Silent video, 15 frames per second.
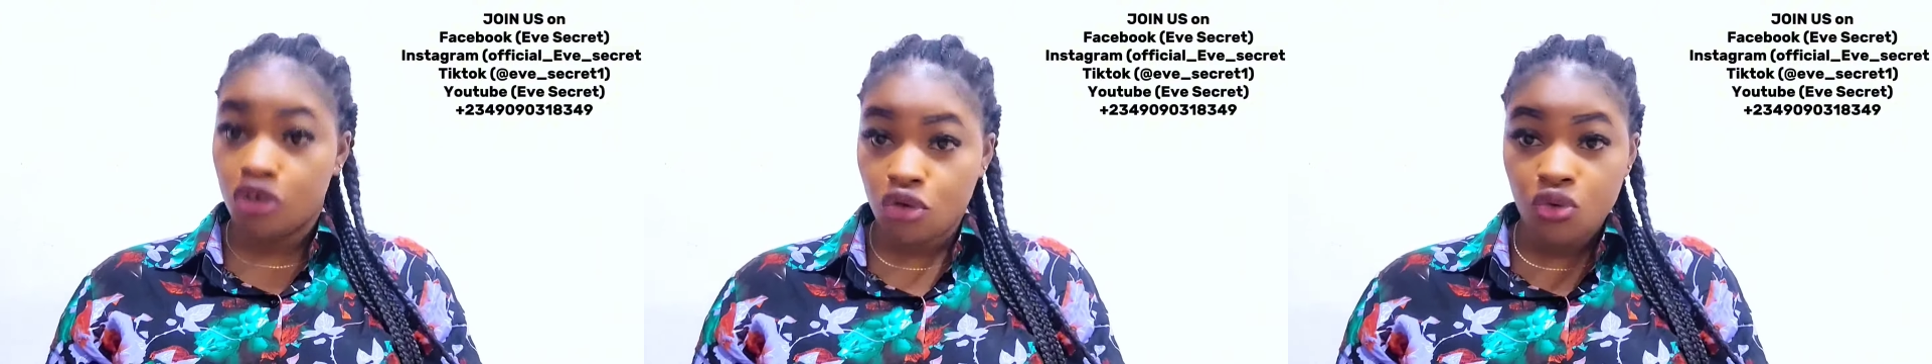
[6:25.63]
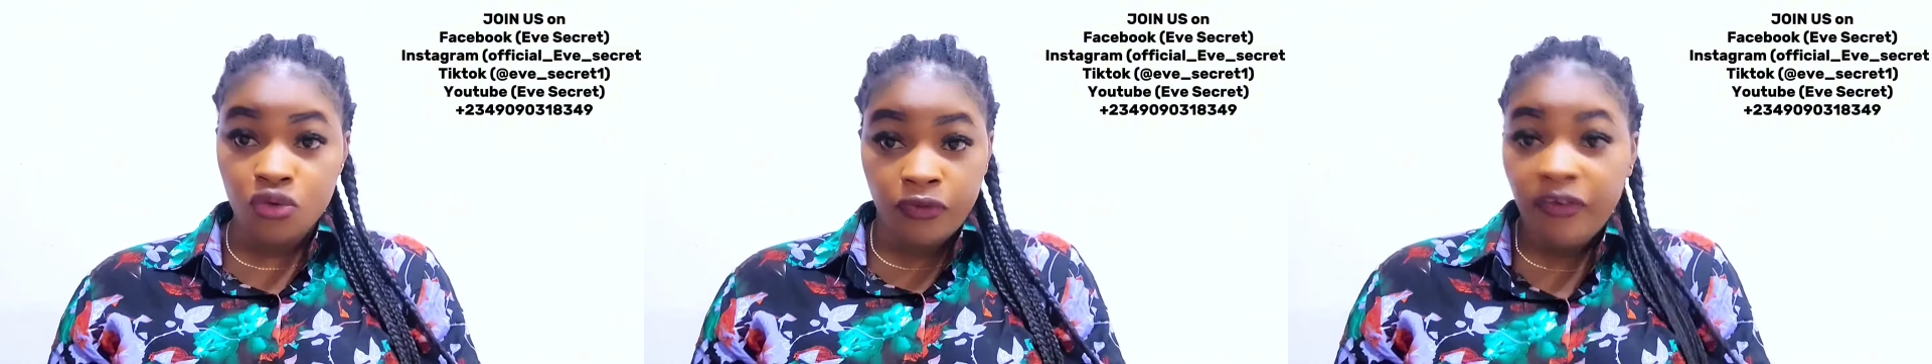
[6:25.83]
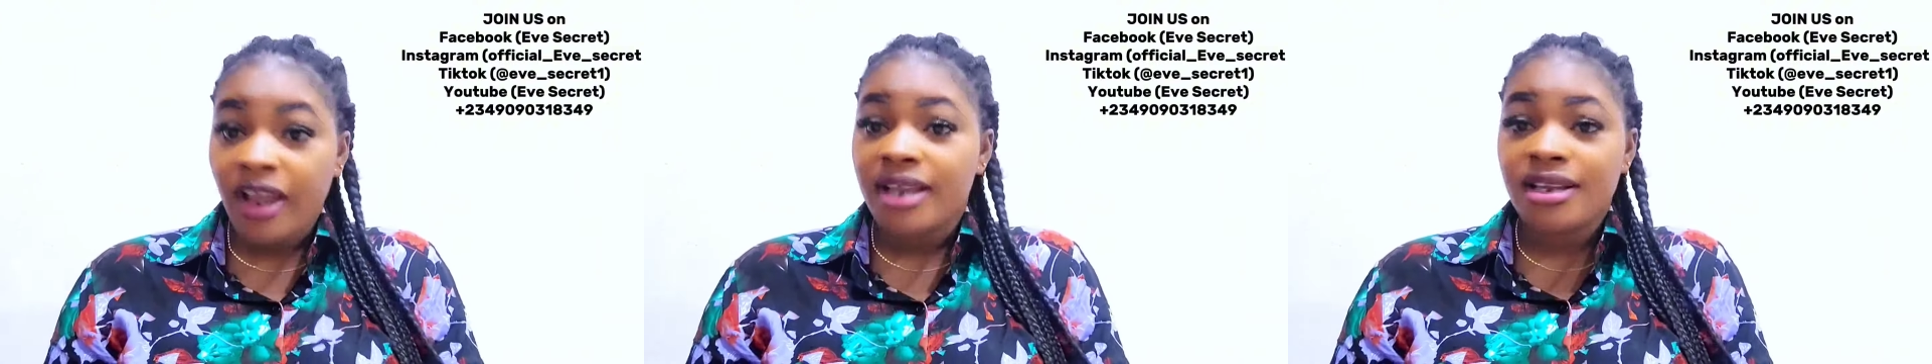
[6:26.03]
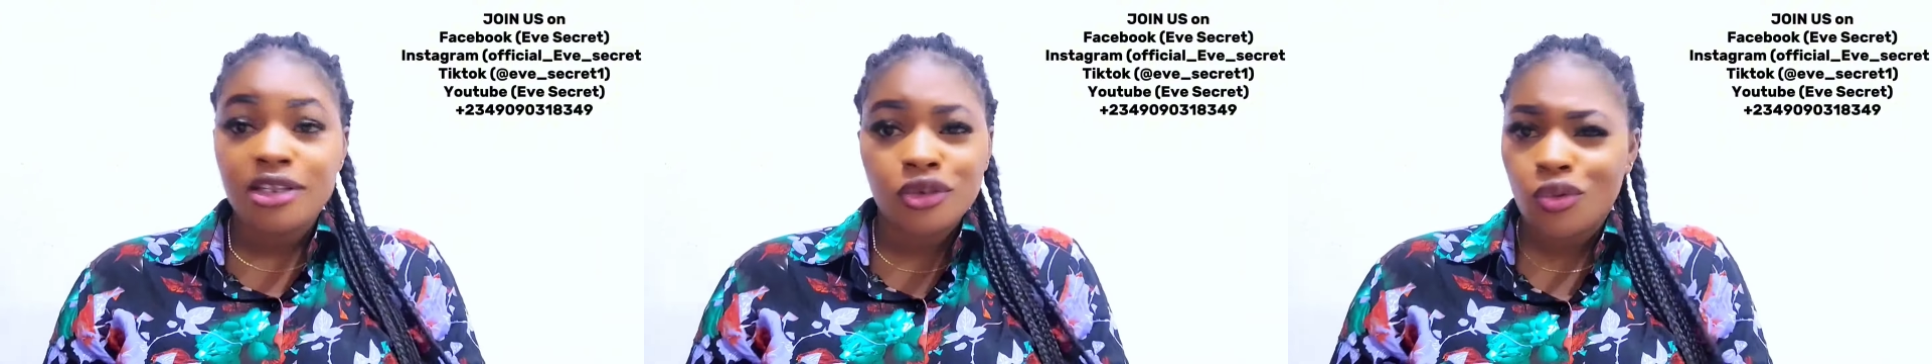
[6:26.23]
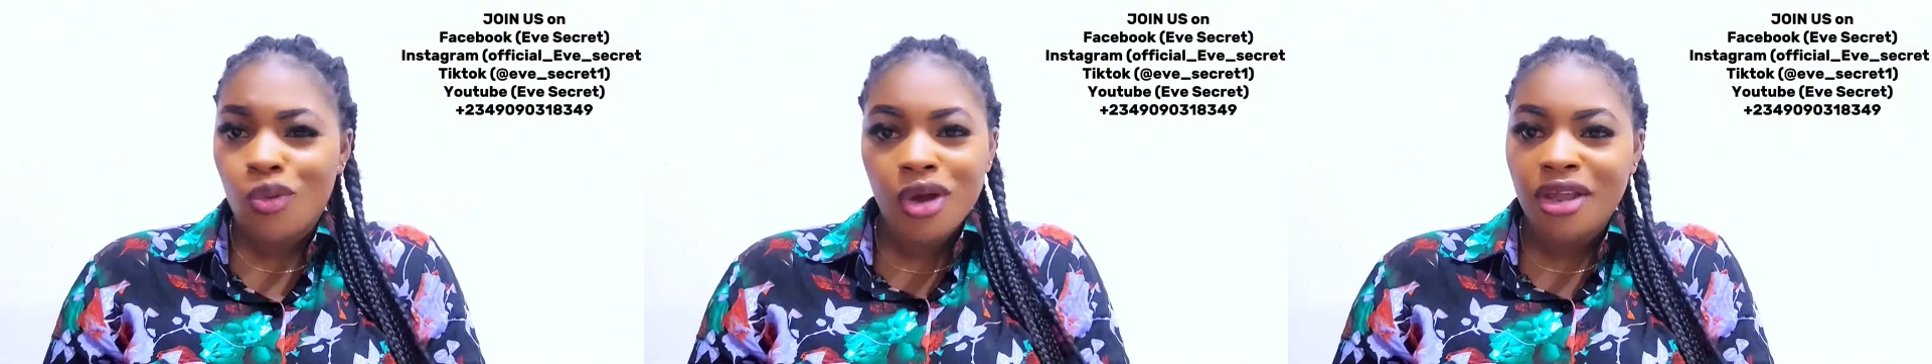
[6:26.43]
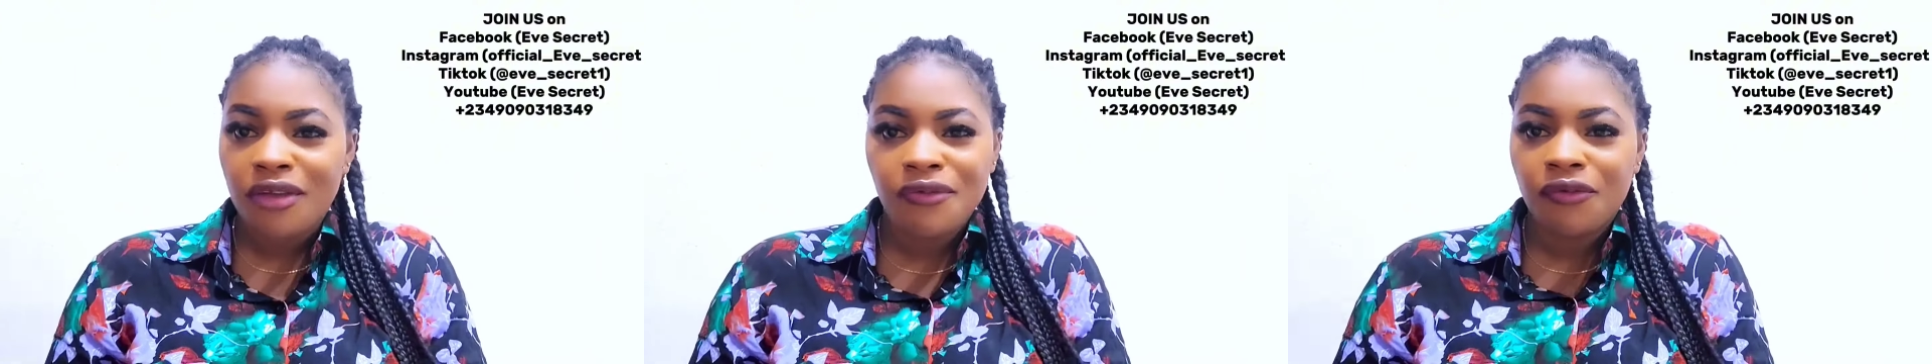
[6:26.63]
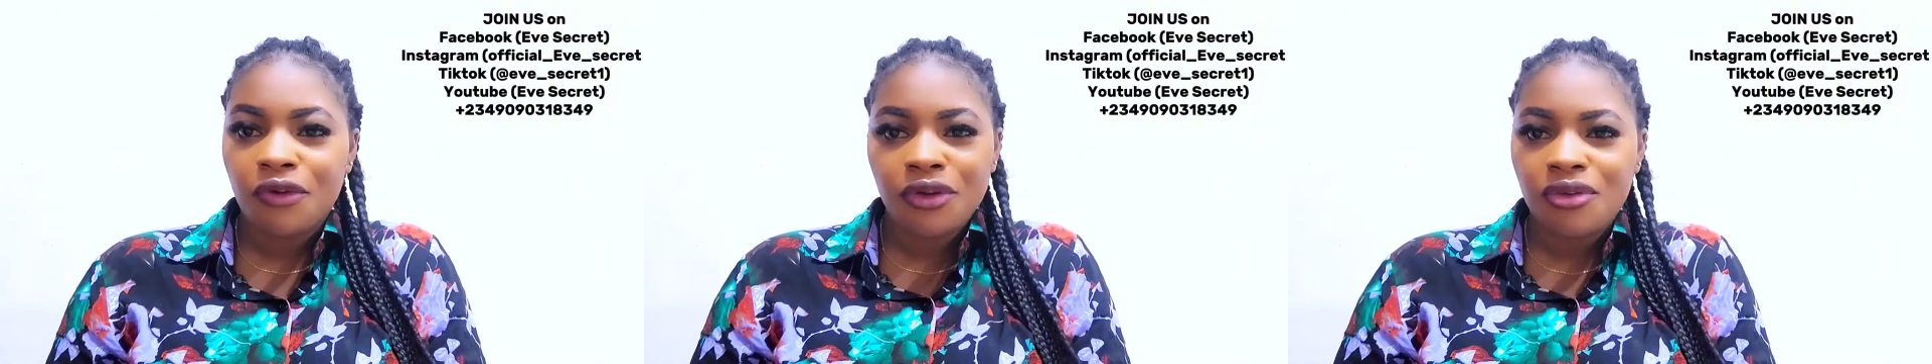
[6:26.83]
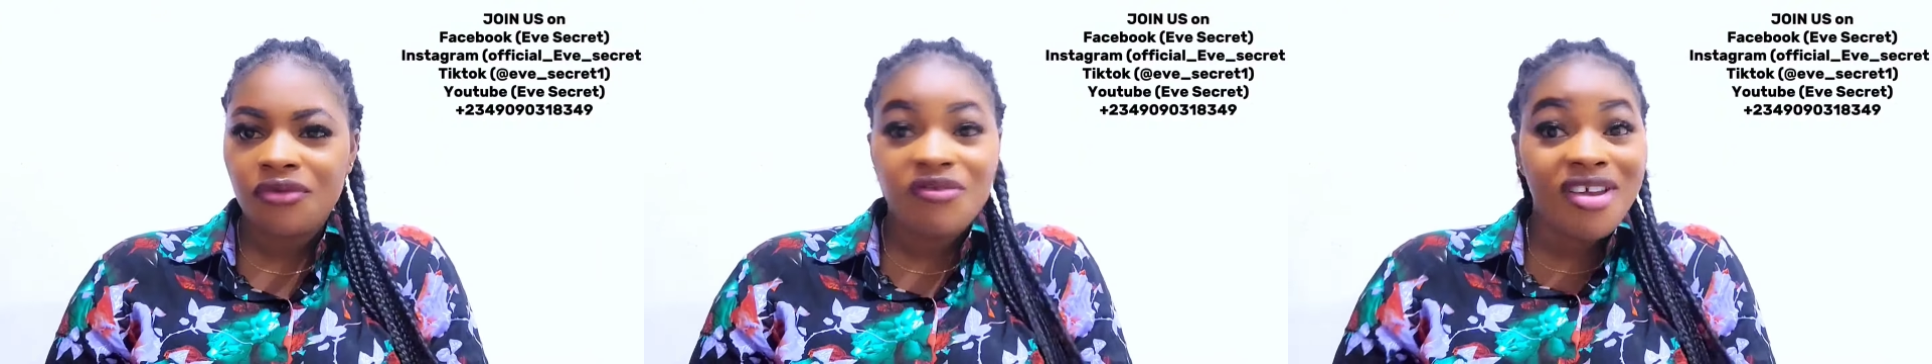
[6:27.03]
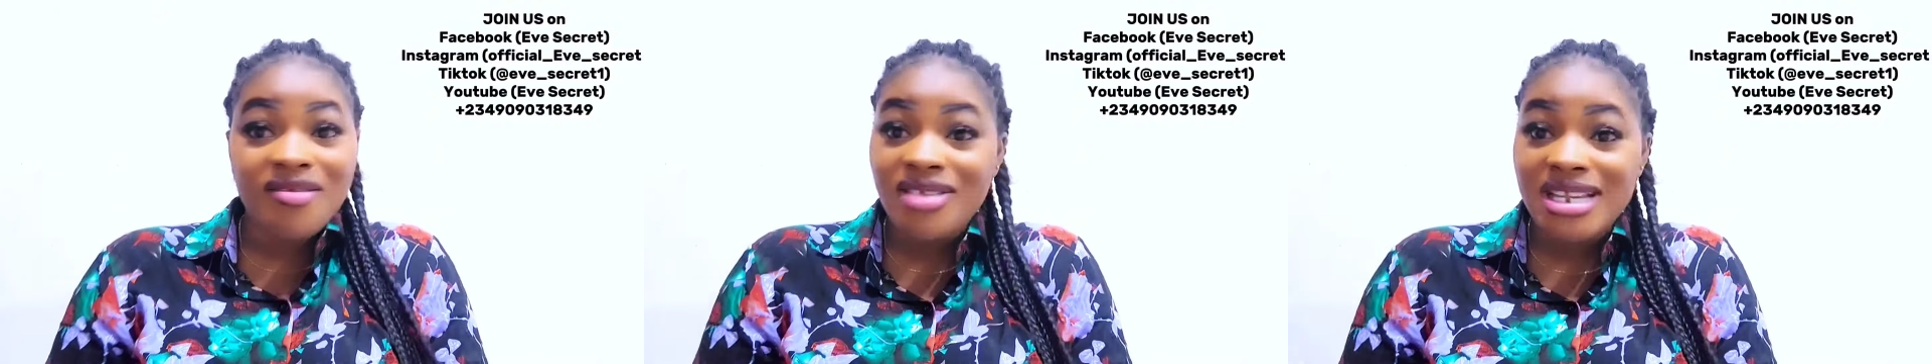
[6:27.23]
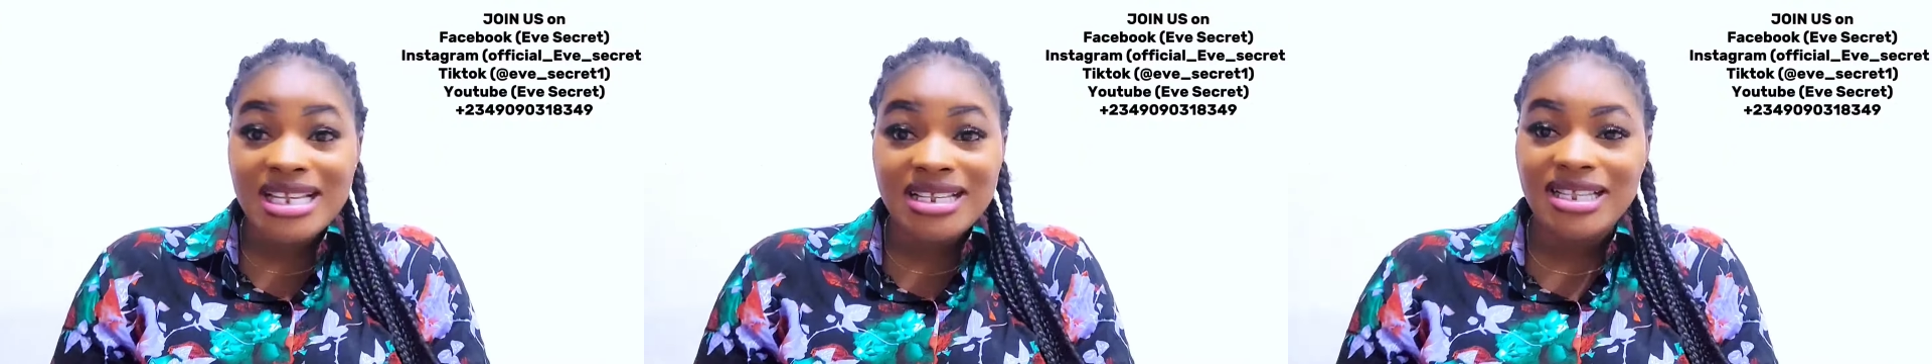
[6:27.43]
You will find it working for you
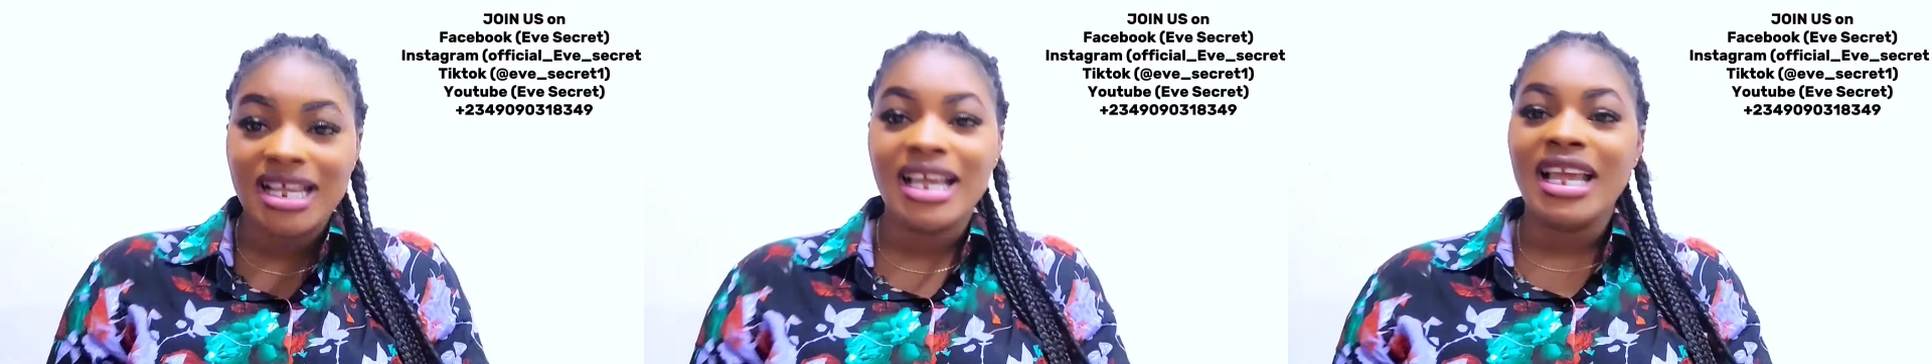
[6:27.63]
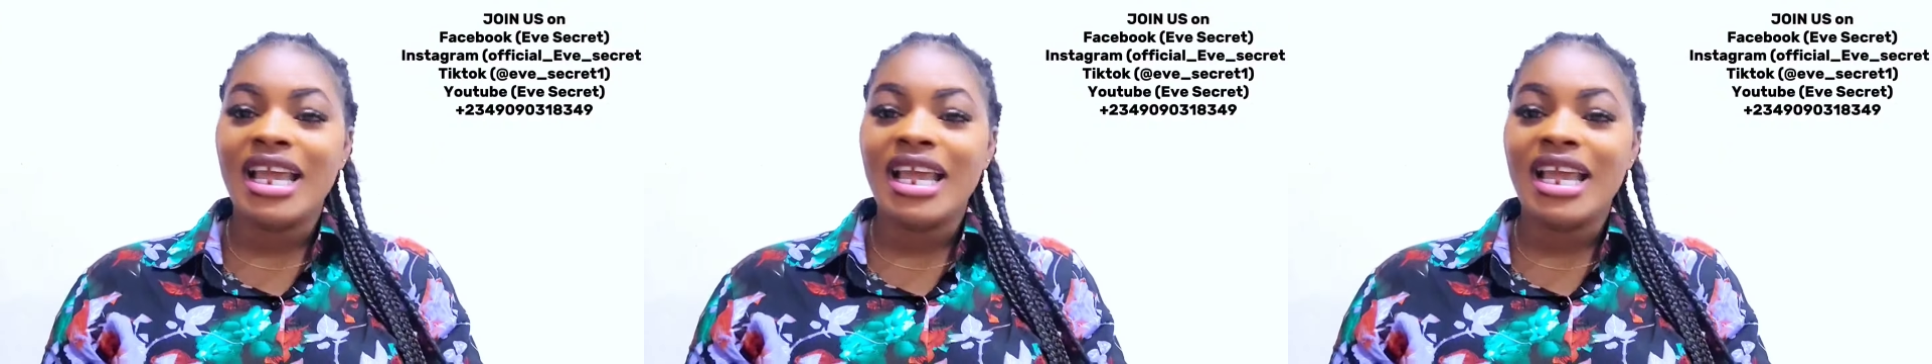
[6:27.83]
very easy.